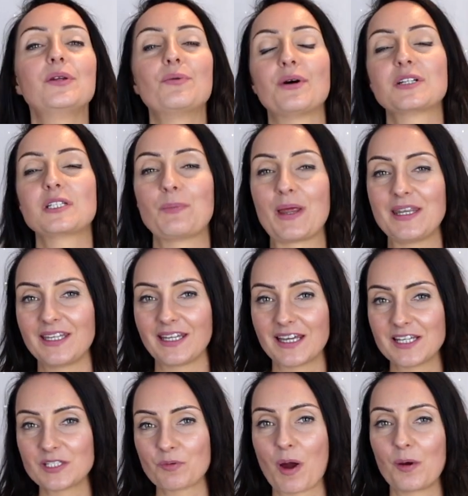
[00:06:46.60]
you are spending
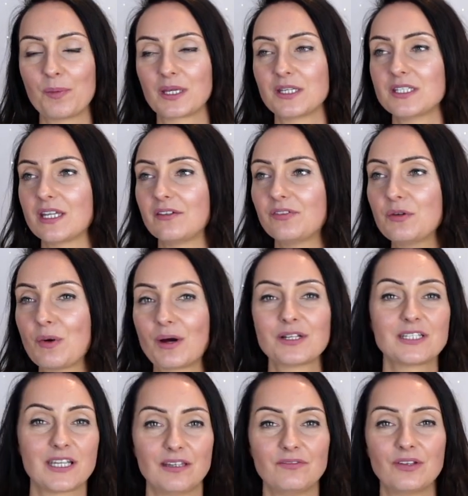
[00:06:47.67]
it as well. Because if you are
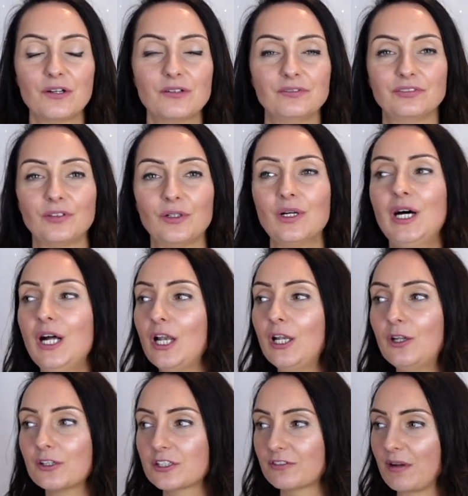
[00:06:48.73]
saving up for
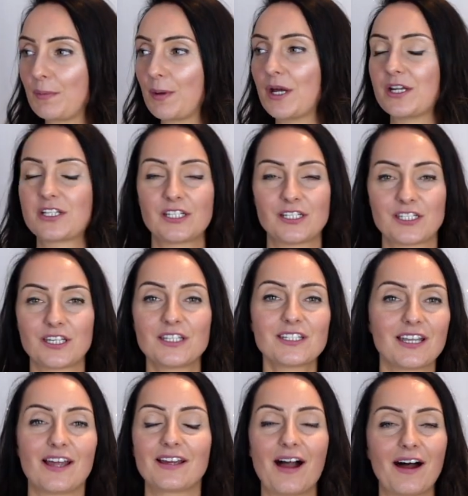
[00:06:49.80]
luxury
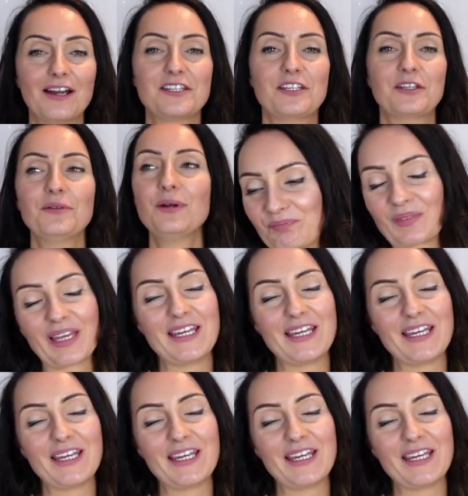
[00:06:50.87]
purchases like I do,